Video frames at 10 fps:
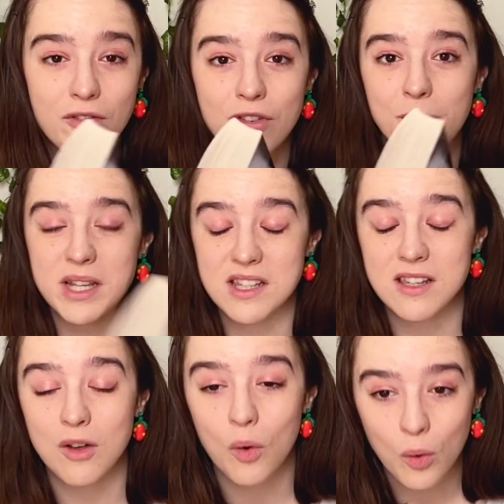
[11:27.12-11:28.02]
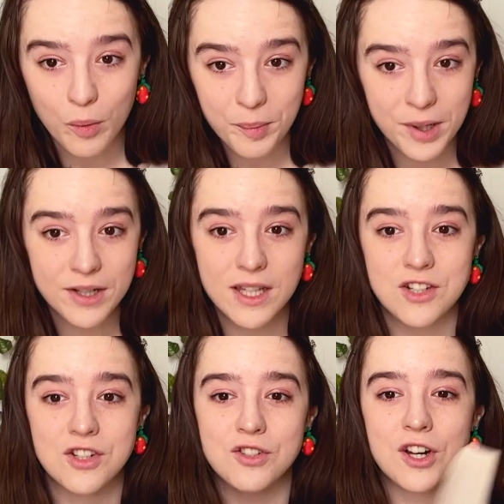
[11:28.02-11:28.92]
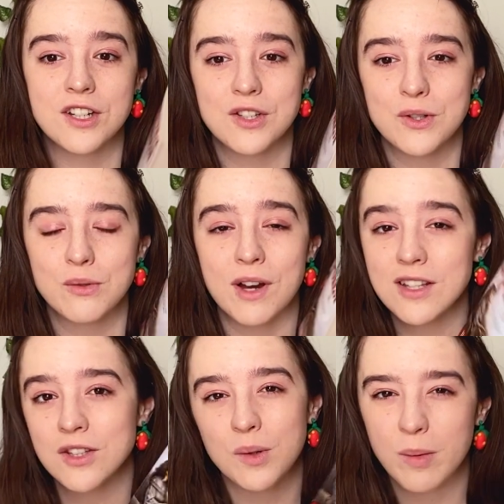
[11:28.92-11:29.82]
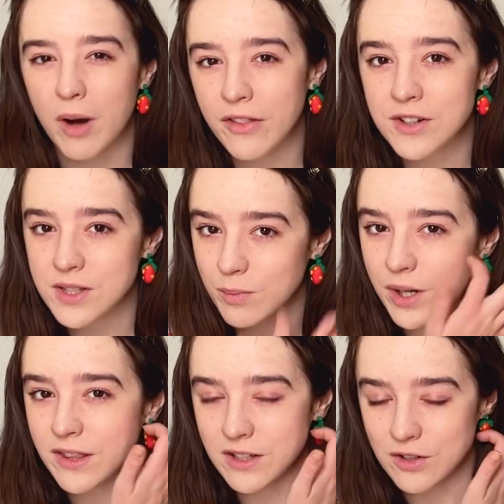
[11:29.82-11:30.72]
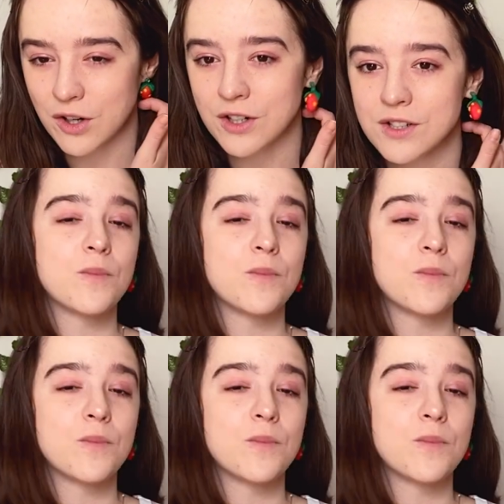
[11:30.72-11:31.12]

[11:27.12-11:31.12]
for basically the whole book as she's trying to rescue her brothers and break this curse.